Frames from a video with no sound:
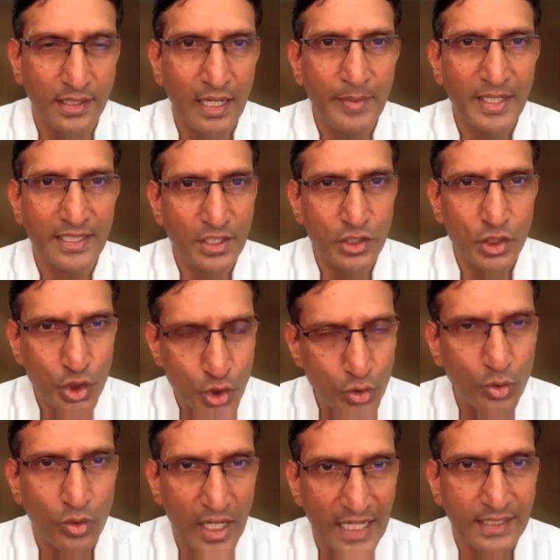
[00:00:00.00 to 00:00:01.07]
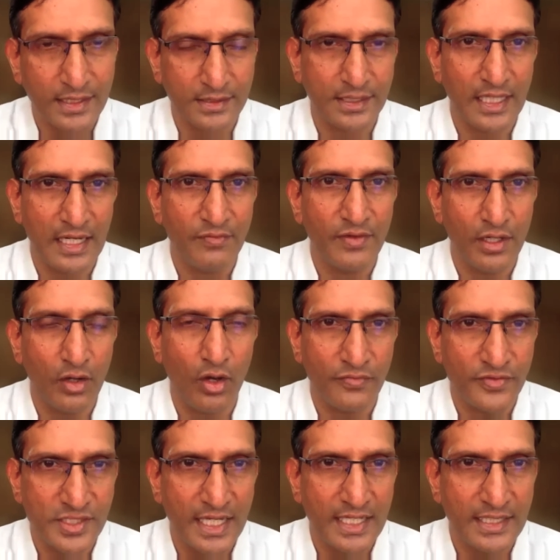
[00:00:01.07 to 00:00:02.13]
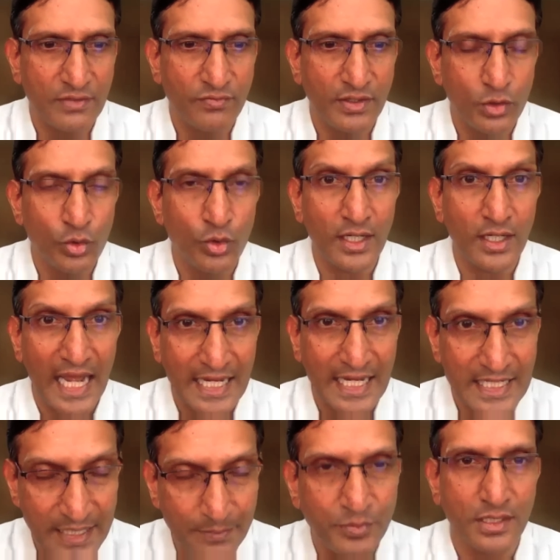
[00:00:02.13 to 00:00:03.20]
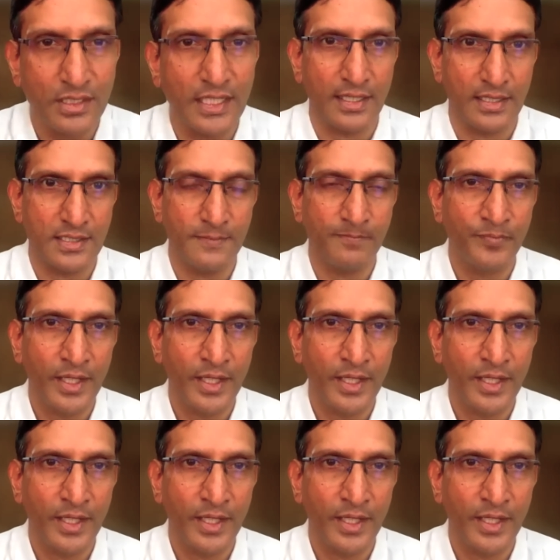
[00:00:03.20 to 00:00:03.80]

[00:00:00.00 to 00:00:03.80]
I mean, that is true at the level of saying that we do not accept terrorism.